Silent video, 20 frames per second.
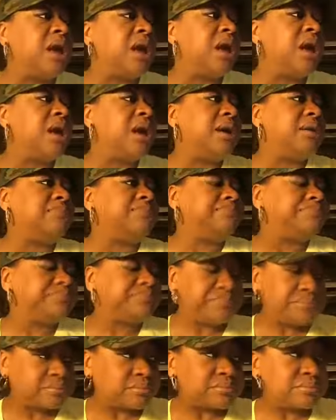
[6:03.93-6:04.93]
Um,
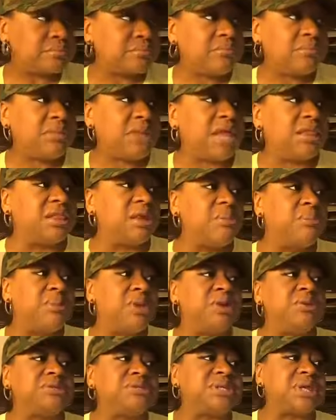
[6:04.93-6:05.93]
the
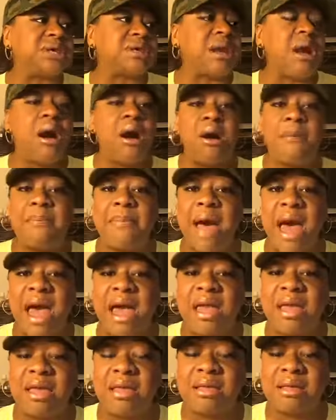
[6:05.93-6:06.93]
music on
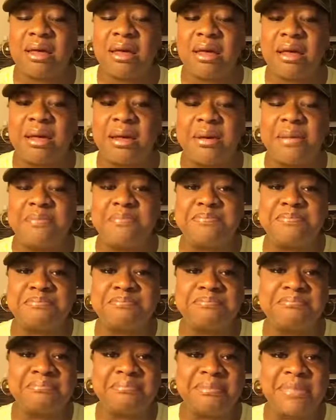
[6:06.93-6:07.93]
my um,
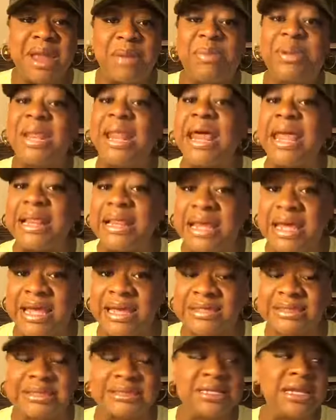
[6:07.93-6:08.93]

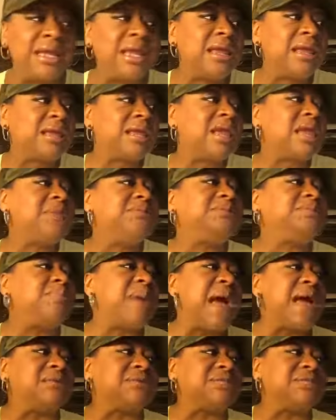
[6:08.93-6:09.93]
playlist keeps
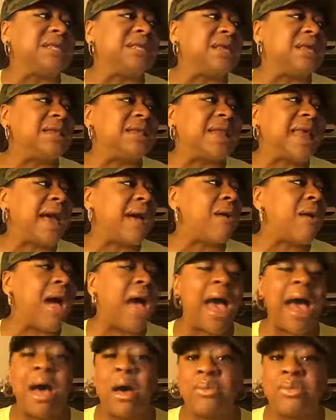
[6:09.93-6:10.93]
bouncing in and out.
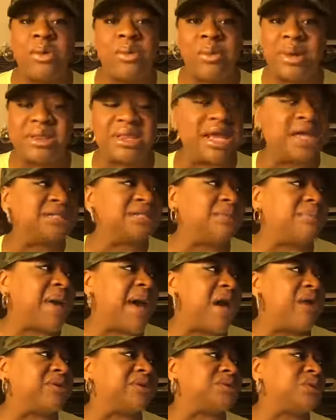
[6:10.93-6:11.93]
I don't know what that's
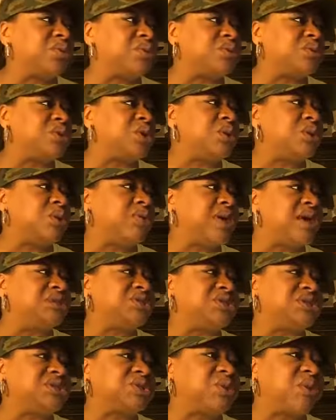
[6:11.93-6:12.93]
about. So, you know,
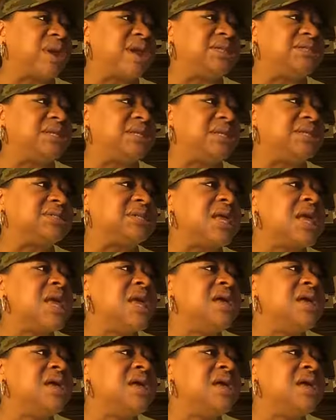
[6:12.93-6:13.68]
that's just craziness.